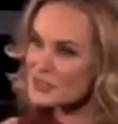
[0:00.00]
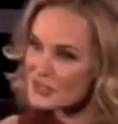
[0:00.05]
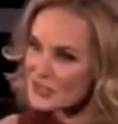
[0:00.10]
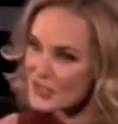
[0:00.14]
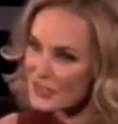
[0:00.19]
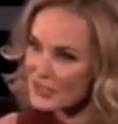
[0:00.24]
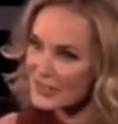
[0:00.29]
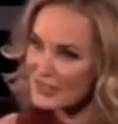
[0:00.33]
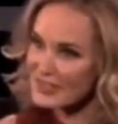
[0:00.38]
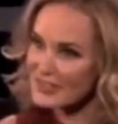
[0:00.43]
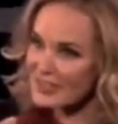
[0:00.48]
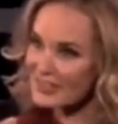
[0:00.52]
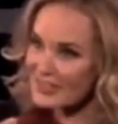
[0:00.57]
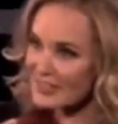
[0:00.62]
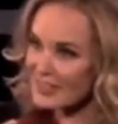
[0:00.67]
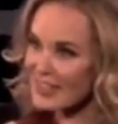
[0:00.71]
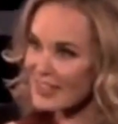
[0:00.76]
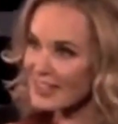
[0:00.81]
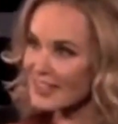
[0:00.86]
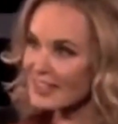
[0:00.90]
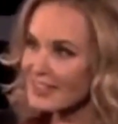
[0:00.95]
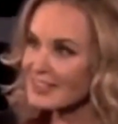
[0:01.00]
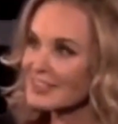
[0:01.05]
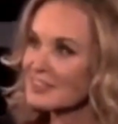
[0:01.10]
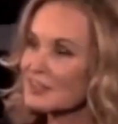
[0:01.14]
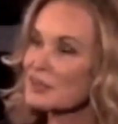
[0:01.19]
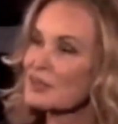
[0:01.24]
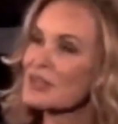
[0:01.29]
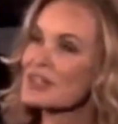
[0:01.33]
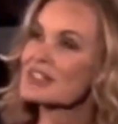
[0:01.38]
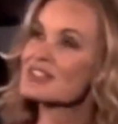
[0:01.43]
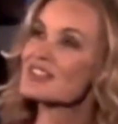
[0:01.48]
I first started, like,
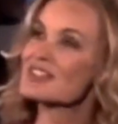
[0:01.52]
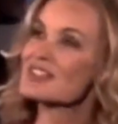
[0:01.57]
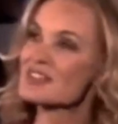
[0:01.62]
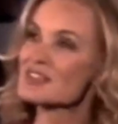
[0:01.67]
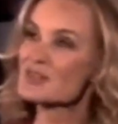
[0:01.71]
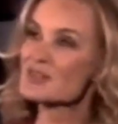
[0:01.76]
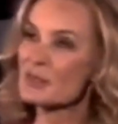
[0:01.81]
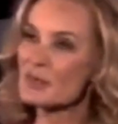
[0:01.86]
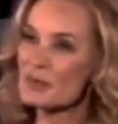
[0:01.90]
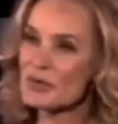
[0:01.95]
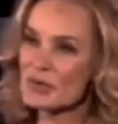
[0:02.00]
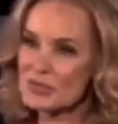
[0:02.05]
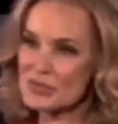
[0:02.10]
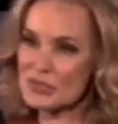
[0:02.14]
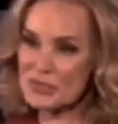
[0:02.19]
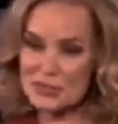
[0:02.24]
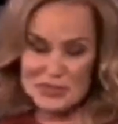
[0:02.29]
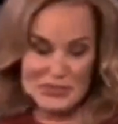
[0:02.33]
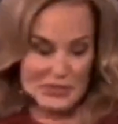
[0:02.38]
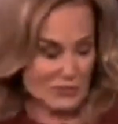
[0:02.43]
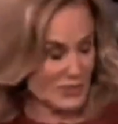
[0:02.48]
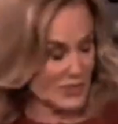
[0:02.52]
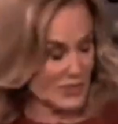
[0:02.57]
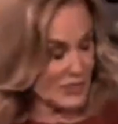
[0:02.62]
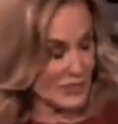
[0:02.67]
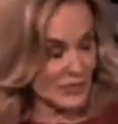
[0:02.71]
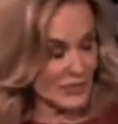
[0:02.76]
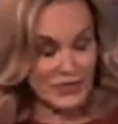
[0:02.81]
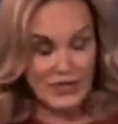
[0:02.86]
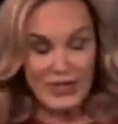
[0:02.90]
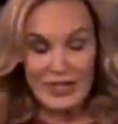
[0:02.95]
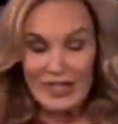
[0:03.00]
going to these award shows, it
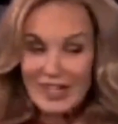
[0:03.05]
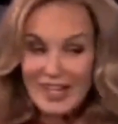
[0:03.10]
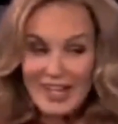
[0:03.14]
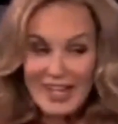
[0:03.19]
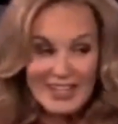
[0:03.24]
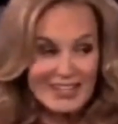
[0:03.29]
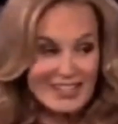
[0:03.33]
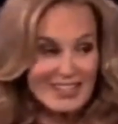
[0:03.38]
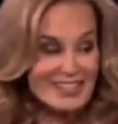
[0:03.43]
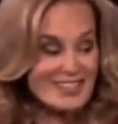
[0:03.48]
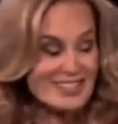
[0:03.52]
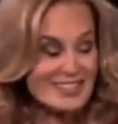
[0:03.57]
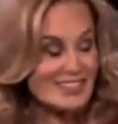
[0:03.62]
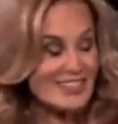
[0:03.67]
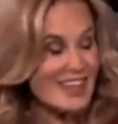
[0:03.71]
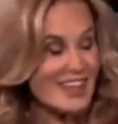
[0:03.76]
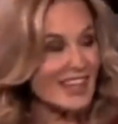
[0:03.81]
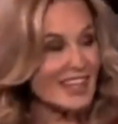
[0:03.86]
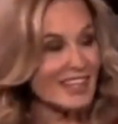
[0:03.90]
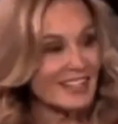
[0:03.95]
was the early 80s,